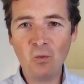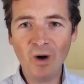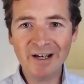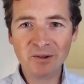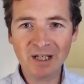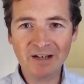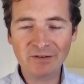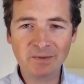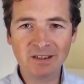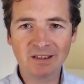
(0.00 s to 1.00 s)
Why do I
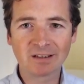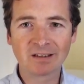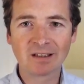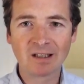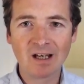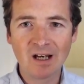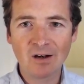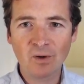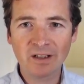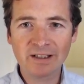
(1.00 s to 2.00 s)
have him here?
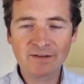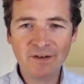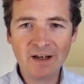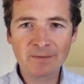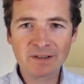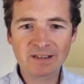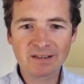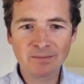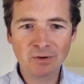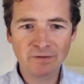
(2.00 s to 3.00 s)
Well, he's famous
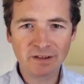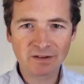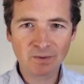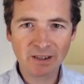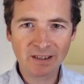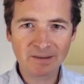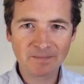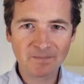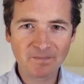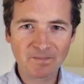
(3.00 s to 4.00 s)
in the movies where